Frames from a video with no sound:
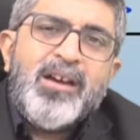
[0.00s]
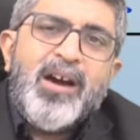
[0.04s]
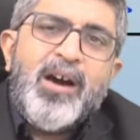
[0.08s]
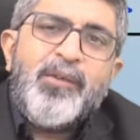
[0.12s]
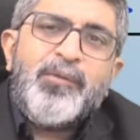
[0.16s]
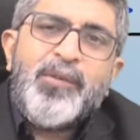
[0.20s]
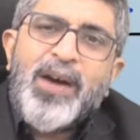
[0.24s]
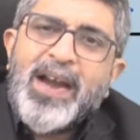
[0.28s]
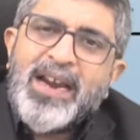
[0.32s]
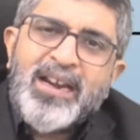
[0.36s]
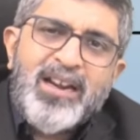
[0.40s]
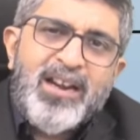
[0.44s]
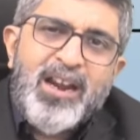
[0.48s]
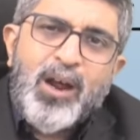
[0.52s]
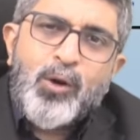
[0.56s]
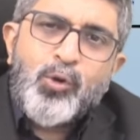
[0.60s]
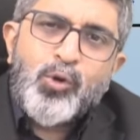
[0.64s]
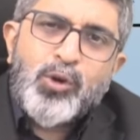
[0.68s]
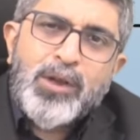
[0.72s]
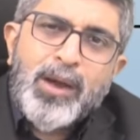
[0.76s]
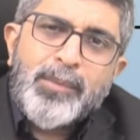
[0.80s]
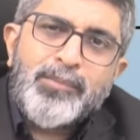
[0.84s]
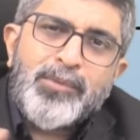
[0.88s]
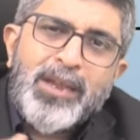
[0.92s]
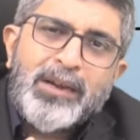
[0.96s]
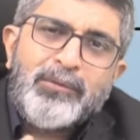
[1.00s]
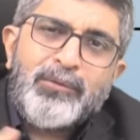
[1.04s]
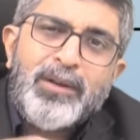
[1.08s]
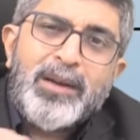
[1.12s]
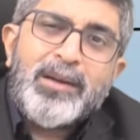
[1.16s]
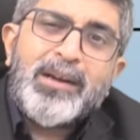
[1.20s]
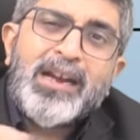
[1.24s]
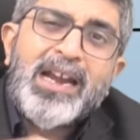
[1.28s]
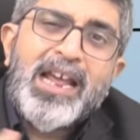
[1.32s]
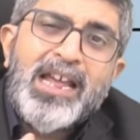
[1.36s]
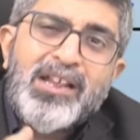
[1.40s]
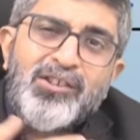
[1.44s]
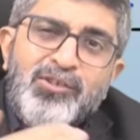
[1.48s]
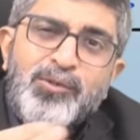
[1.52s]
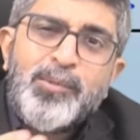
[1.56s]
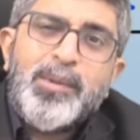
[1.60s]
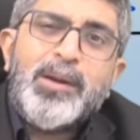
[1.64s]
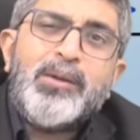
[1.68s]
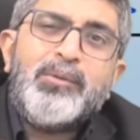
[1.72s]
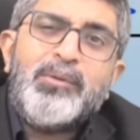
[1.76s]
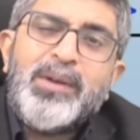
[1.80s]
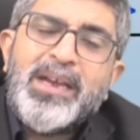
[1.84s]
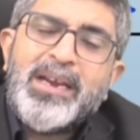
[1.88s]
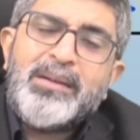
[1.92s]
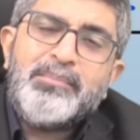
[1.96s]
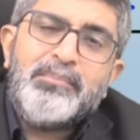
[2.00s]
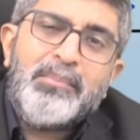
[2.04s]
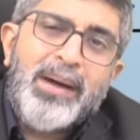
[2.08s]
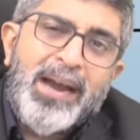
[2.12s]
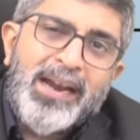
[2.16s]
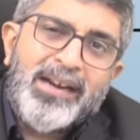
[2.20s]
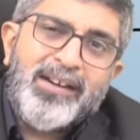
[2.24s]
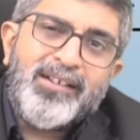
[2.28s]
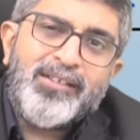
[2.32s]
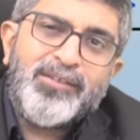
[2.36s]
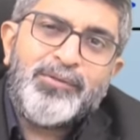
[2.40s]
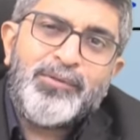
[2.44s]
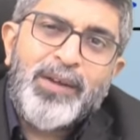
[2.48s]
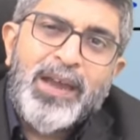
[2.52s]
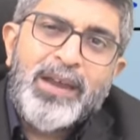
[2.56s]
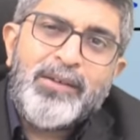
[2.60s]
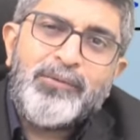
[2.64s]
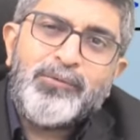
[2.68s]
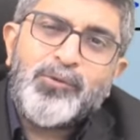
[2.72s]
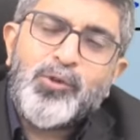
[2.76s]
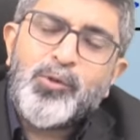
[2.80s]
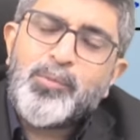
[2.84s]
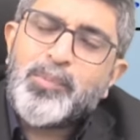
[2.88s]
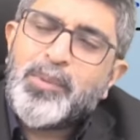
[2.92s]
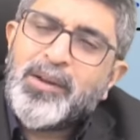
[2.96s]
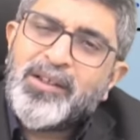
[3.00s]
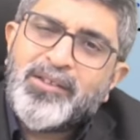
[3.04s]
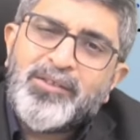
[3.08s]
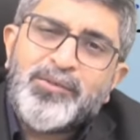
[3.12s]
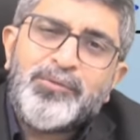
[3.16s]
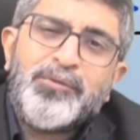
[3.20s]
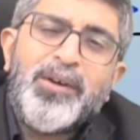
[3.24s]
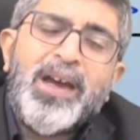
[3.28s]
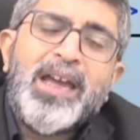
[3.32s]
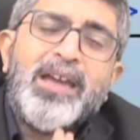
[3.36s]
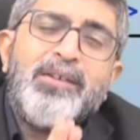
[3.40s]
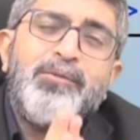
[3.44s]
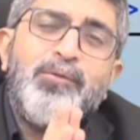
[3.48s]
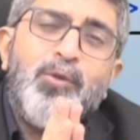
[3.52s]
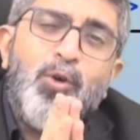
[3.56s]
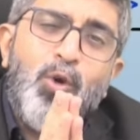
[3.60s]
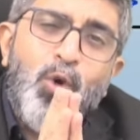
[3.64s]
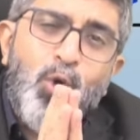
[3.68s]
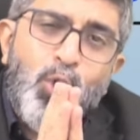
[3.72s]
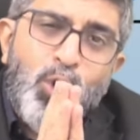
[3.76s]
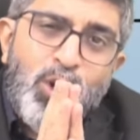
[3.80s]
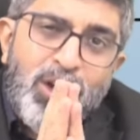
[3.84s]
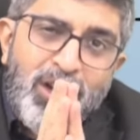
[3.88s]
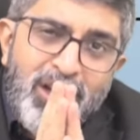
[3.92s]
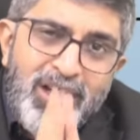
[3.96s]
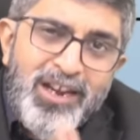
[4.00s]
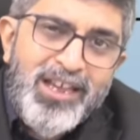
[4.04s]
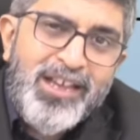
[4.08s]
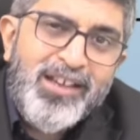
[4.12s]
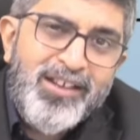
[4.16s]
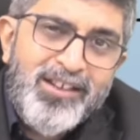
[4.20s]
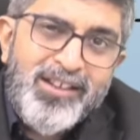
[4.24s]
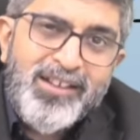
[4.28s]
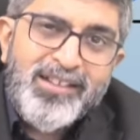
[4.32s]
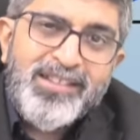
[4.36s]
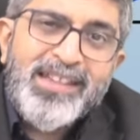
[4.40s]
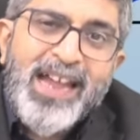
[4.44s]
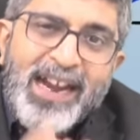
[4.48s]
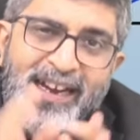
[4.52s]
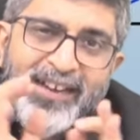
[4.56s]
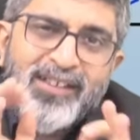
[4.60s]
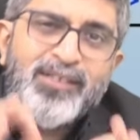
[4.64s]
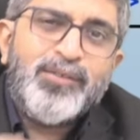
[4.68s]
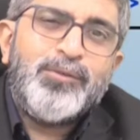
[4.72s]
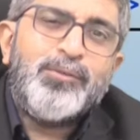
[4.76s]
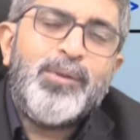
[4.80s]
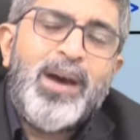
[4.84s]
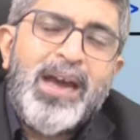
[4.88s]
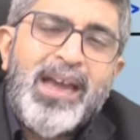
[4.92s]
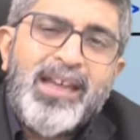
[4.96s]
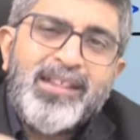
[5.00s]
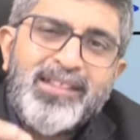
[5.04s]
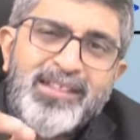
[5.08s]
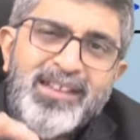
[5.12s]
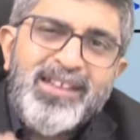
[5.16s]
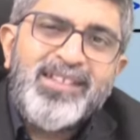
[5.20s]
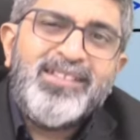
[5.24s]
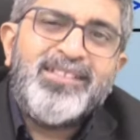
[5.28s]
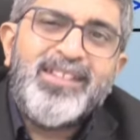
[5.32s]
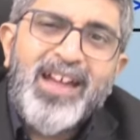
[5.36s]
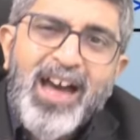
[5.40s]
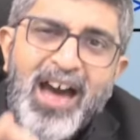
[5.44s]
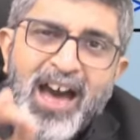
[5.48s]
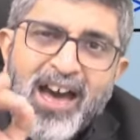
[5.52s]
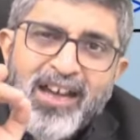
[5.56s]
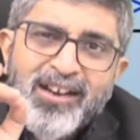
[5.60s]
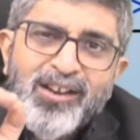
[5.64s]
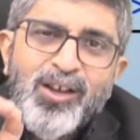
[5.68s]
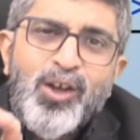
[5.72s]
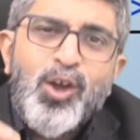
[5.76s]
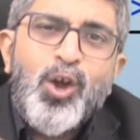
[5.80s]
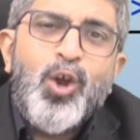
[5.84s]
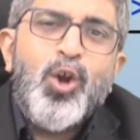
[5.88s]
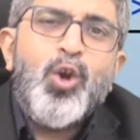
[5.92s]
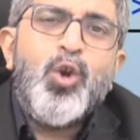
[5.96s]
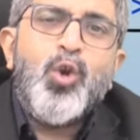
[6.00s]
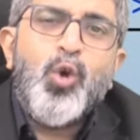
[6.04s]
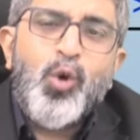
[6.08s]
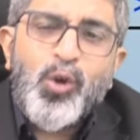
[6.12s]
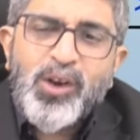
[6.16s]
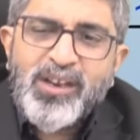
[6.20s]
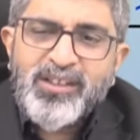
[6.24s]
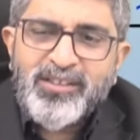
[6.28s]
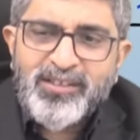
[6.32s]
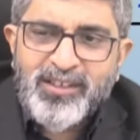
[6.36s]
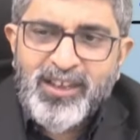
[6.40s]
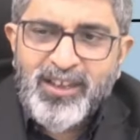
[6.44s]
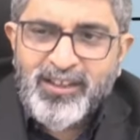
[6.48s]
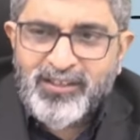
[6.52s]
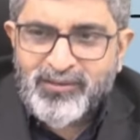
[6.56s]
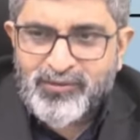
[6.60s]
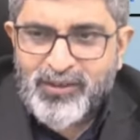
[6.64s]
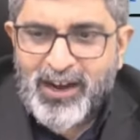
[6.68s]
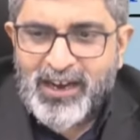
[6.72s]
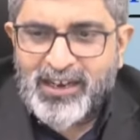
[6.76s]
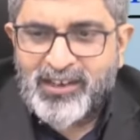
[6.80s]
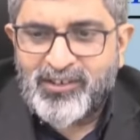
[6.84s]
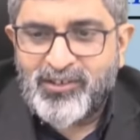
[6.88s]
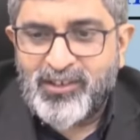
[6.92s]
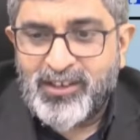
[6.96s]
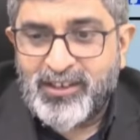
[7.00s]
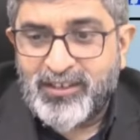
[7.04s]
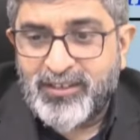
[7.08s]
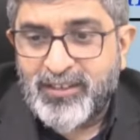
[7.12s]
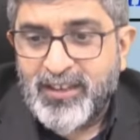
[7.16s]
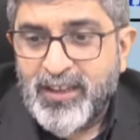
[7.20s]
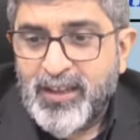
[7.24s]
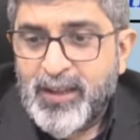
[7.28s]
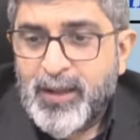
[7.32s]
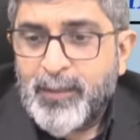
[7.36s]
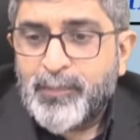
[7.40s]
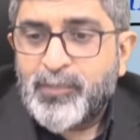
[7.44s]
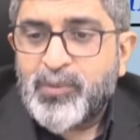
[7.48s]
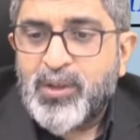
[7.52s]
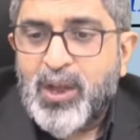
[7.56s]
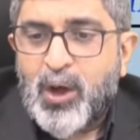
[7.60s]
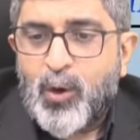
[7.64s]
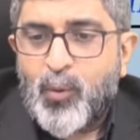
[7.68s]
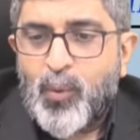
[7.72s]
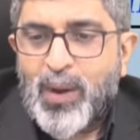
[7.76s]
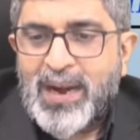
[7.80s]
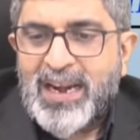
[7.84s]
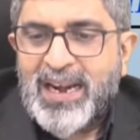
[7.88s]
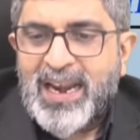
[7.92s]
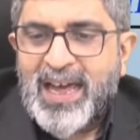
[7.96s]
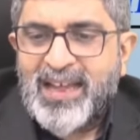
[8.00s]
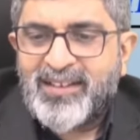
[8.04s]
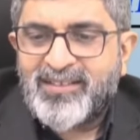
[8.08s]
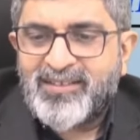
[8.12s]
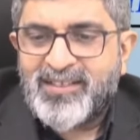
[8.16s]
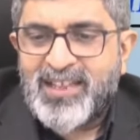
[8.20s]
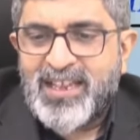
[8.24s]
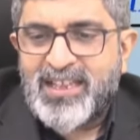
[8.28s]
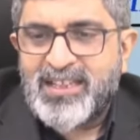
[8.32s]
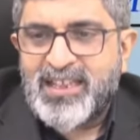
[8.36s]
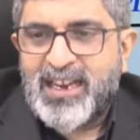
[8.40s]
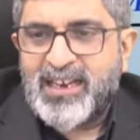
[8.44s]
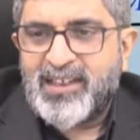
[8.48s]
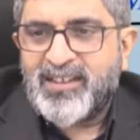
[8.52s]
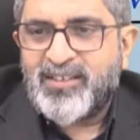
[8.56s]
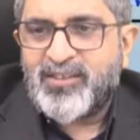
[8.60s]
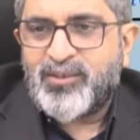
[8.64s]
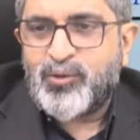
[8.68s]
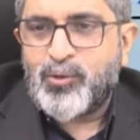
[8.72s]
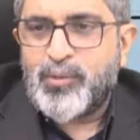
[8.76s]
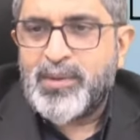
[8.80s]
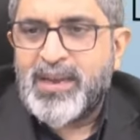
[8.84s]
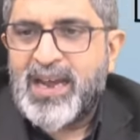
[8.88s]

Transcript: a final outcome that will range between minus 5 to plus 5 only. That is why these are low risky strategies. Now one last thing that is to be